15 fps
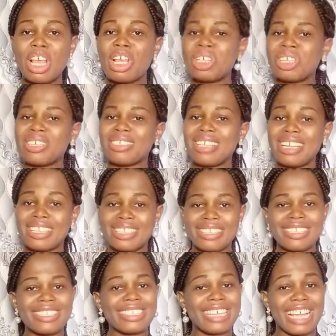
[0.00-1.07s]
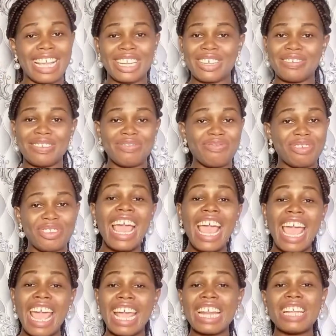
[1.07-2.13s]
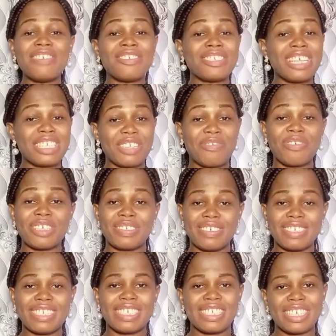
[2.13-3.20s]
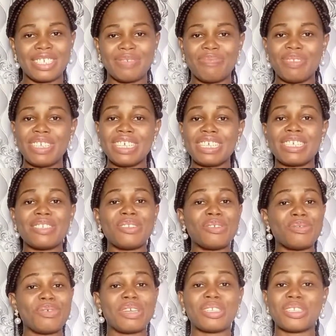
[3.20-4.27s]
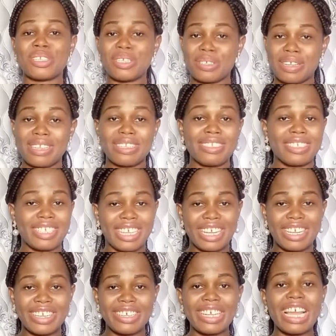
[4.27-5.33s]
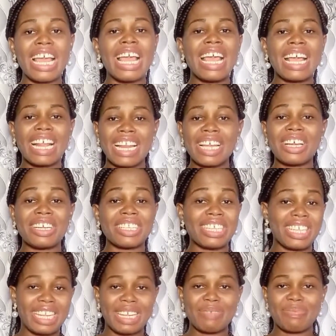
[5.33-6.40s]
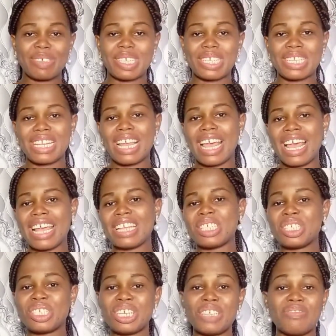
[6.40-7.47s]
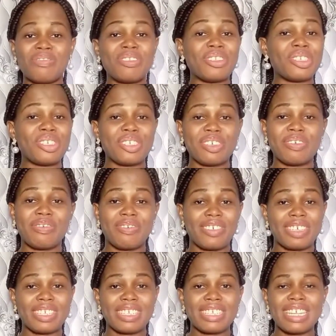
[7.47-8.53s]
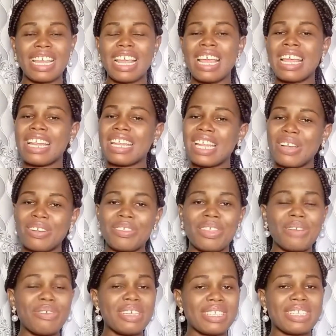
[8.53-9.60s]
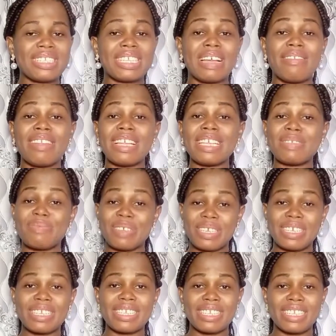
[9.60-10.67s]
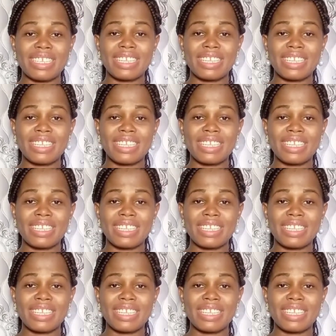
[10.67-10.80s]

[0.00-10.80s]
So stay tuned to the end of the video. And if today is the first one on this channel, please do well to subscribe to the channel, click on the like button, and share the video to your friends. Now, without wasting time, let's begin.